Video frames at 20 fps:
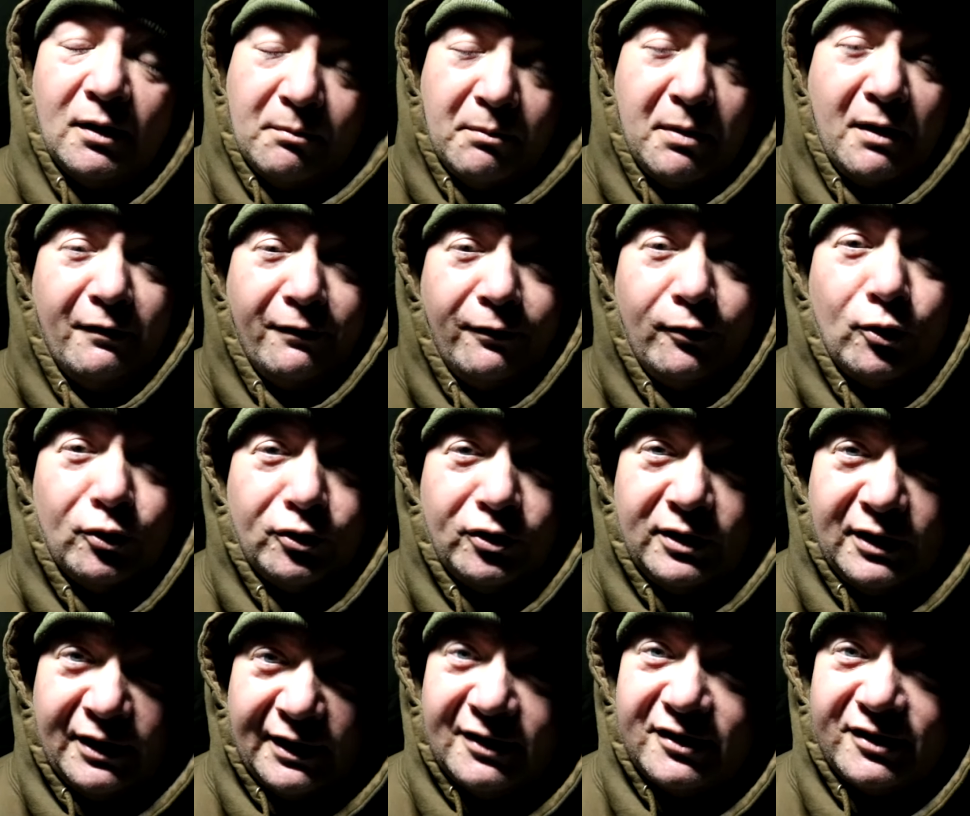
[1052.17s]
but
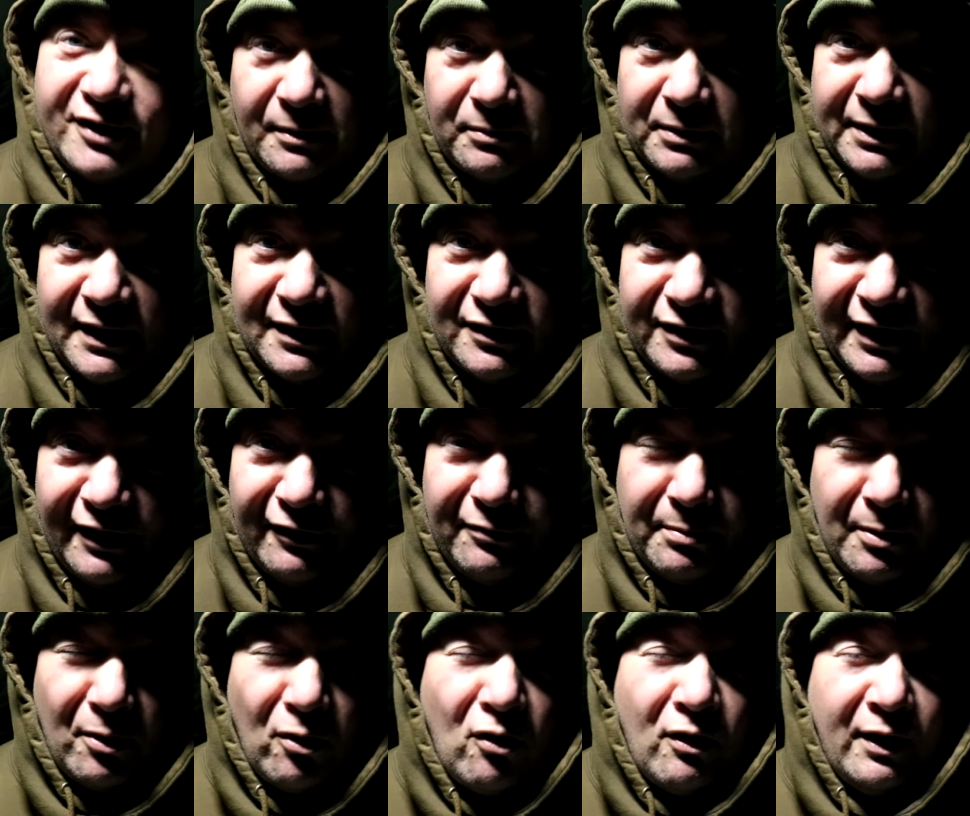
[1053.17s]
unfortunately some gets
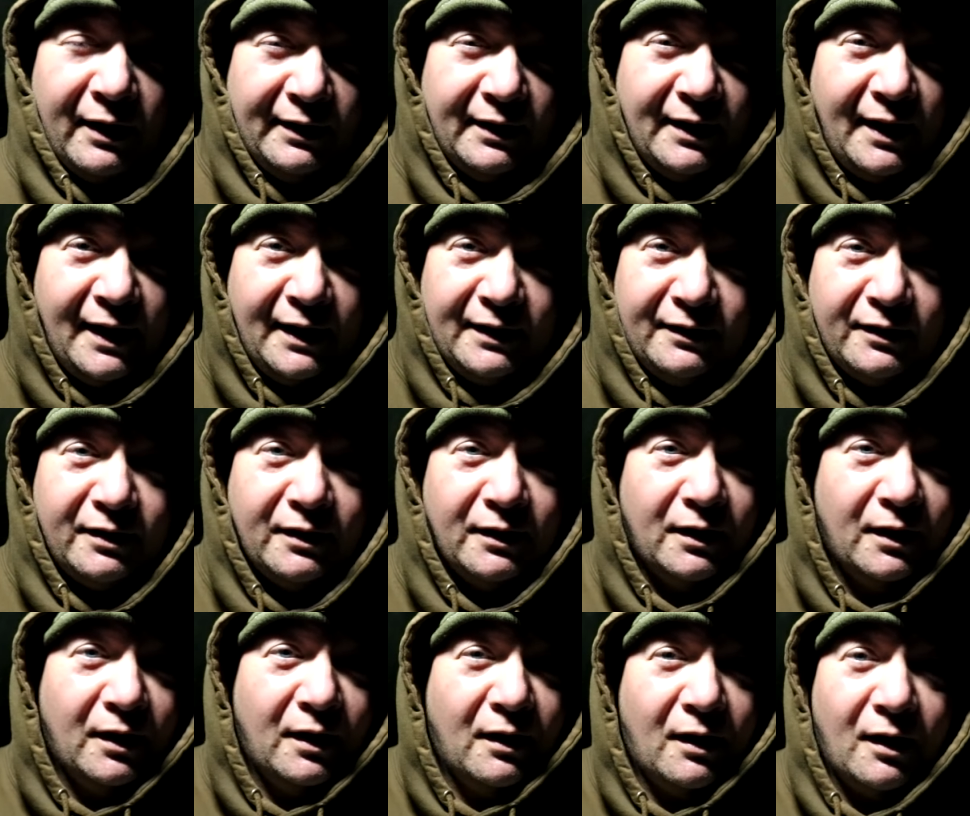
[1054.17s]
left behind, and
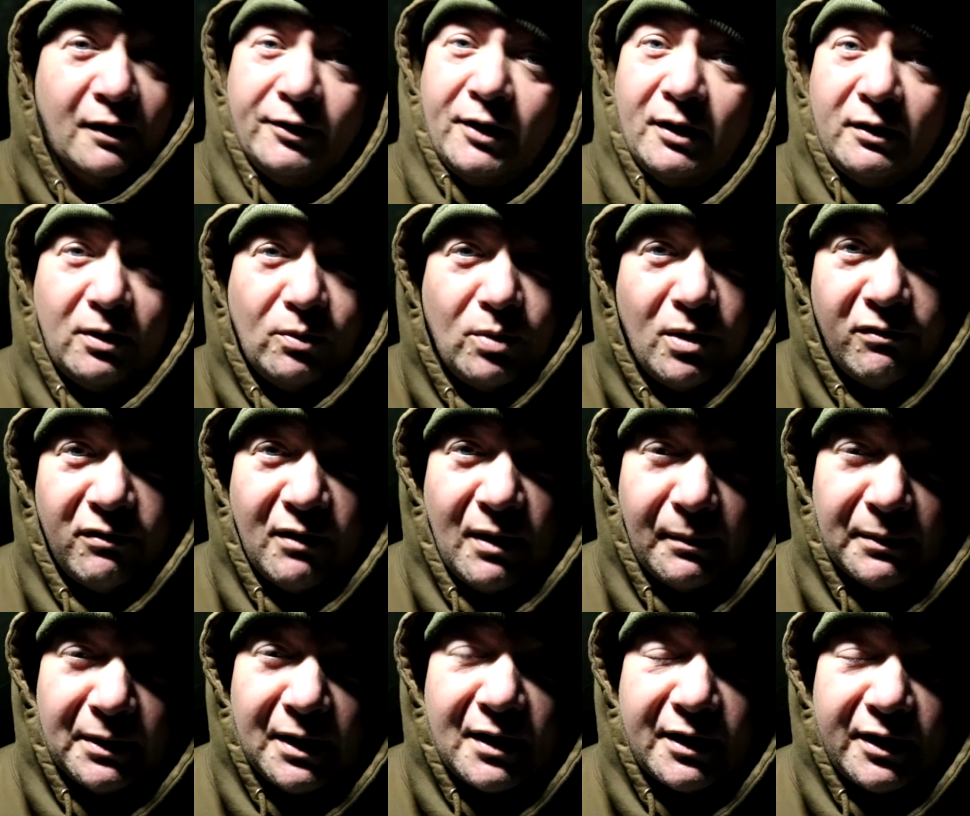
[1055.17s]
I don't know whether
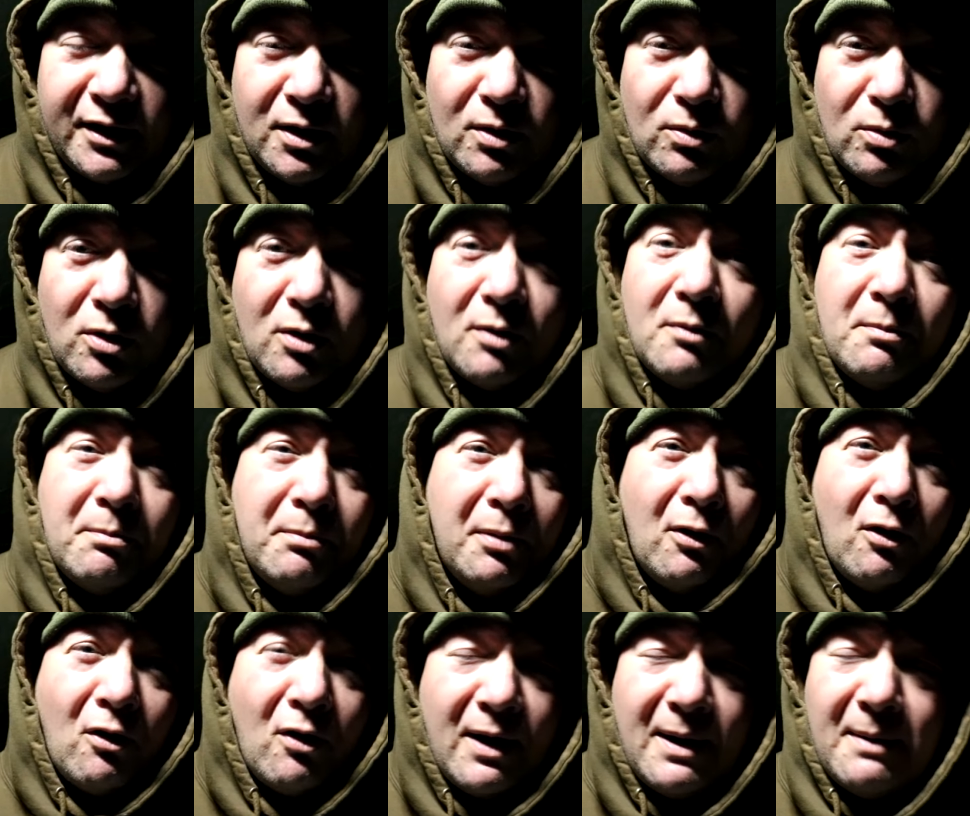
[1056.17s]
I'm lucky or what,
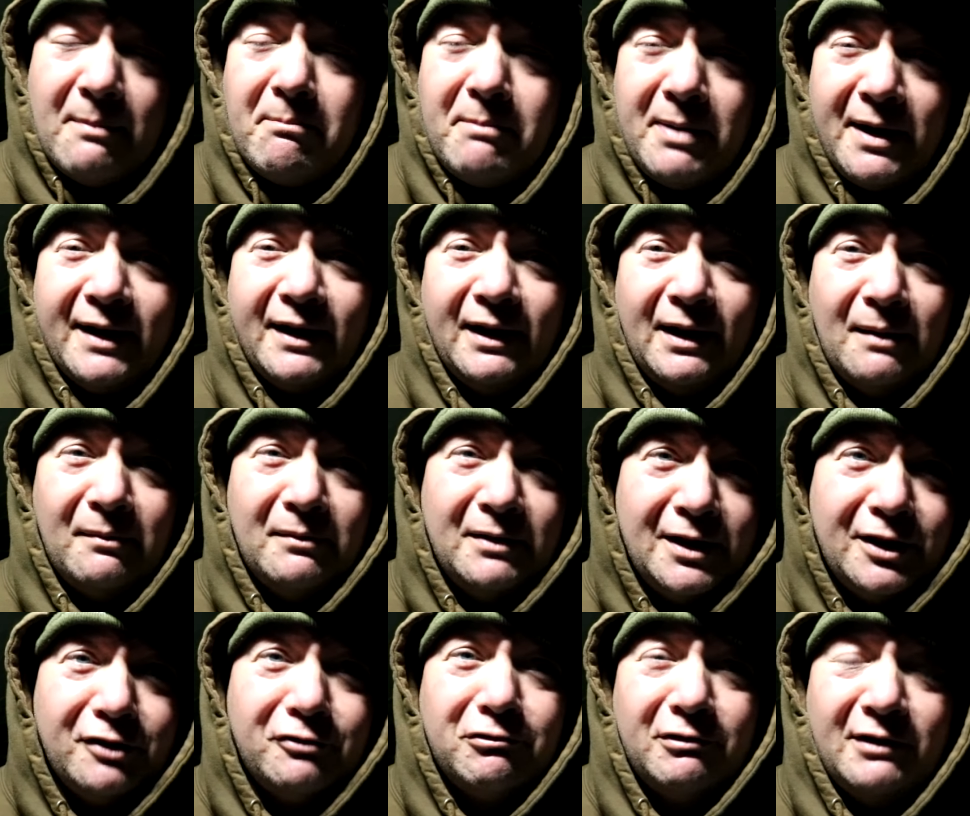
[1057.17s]
but I am picking up
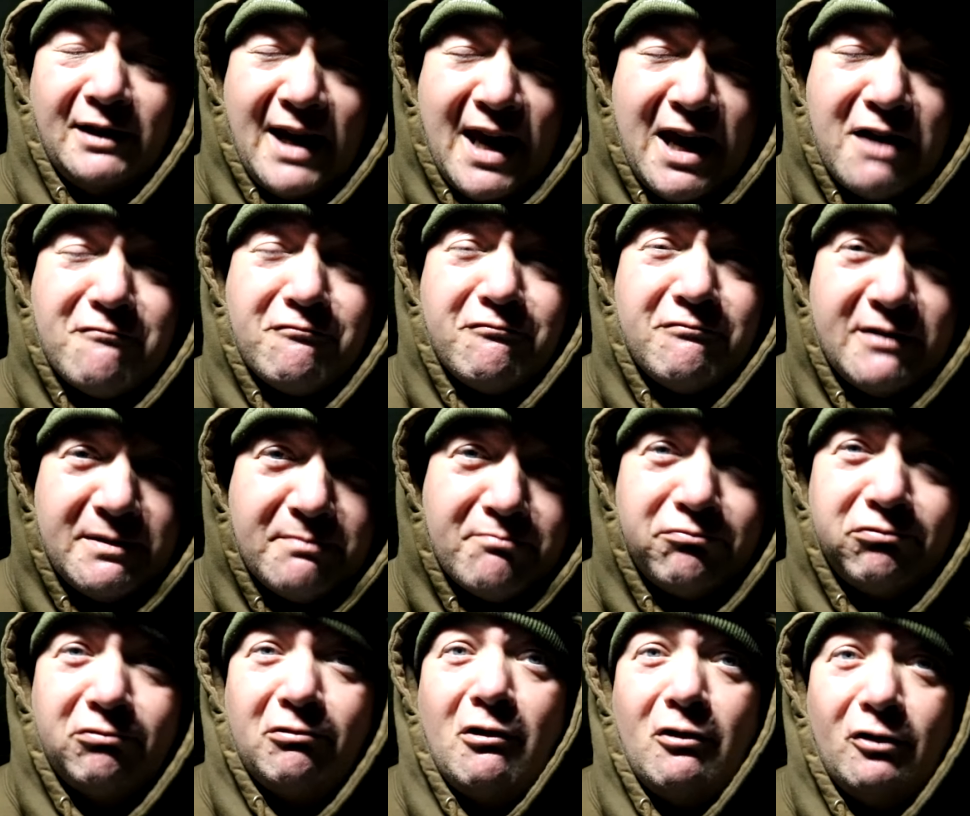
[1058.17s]
literally every
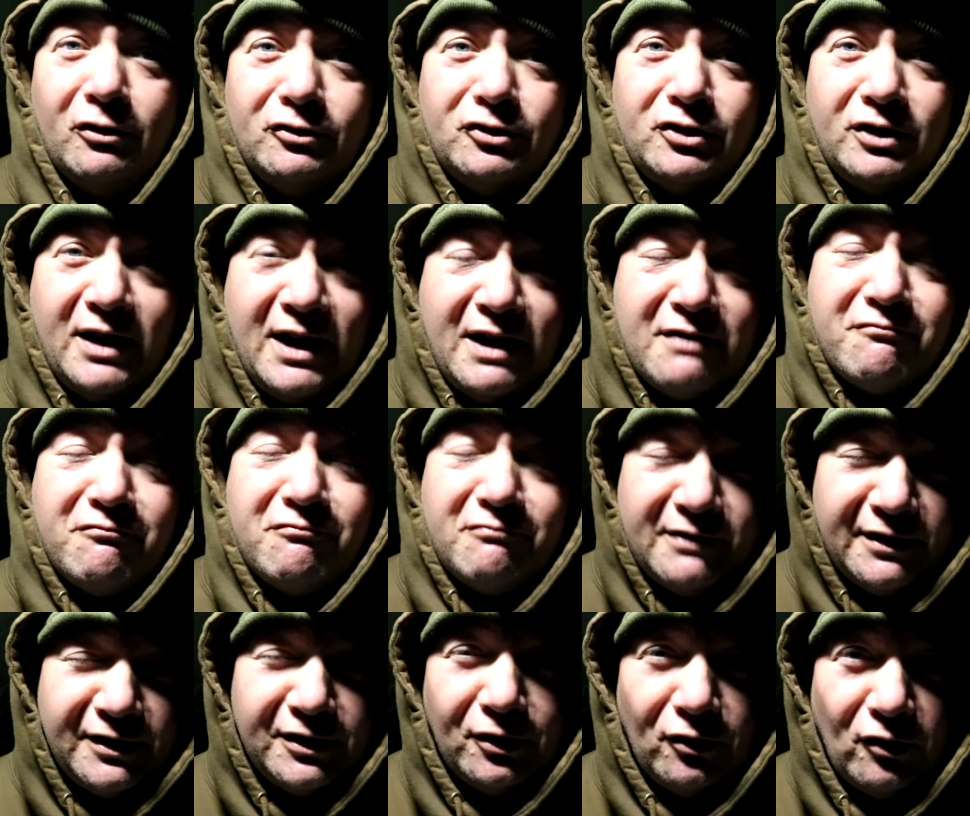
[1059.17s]
branch
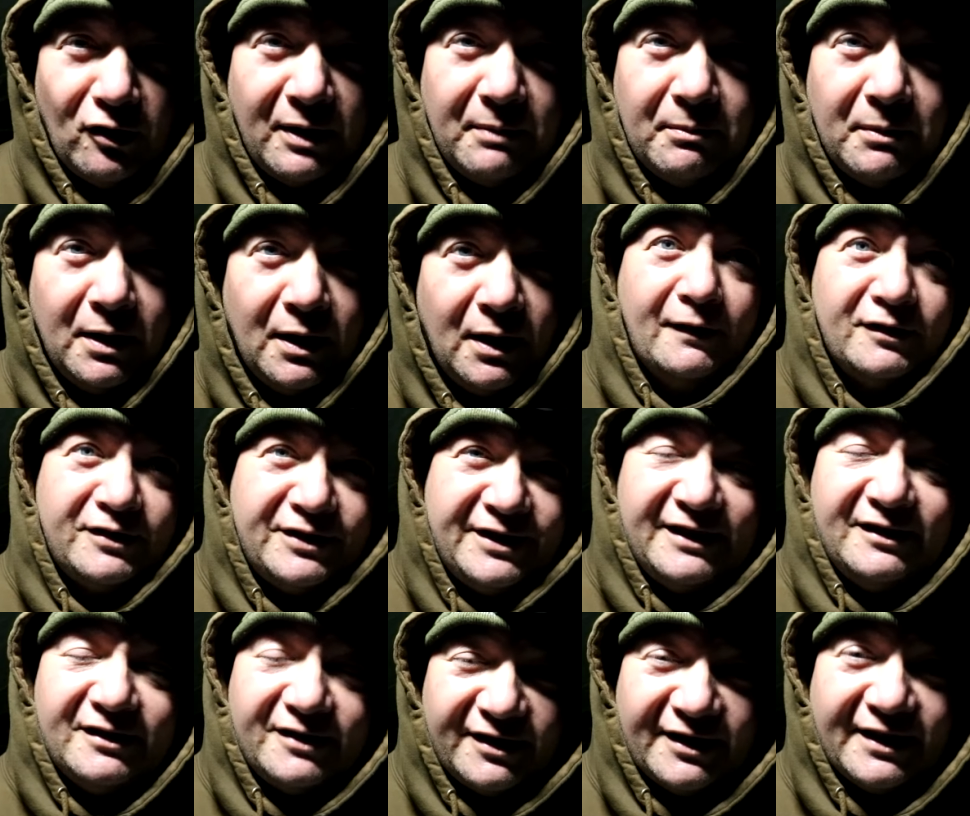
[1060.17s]
every time.
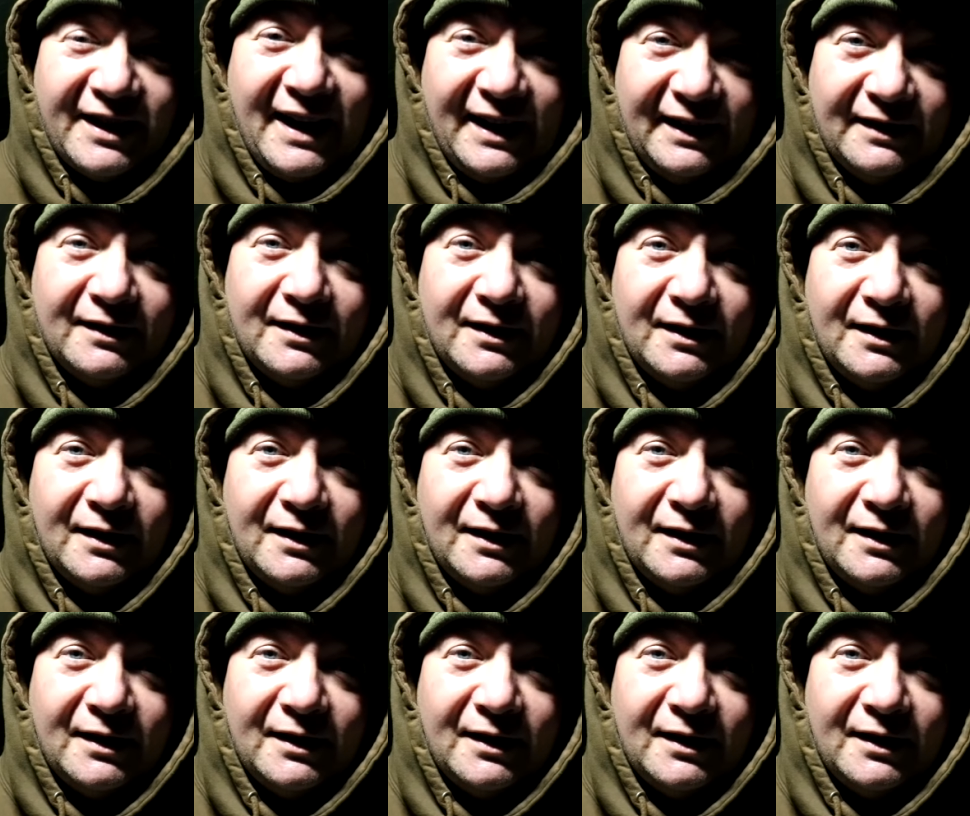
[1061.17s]
Since then,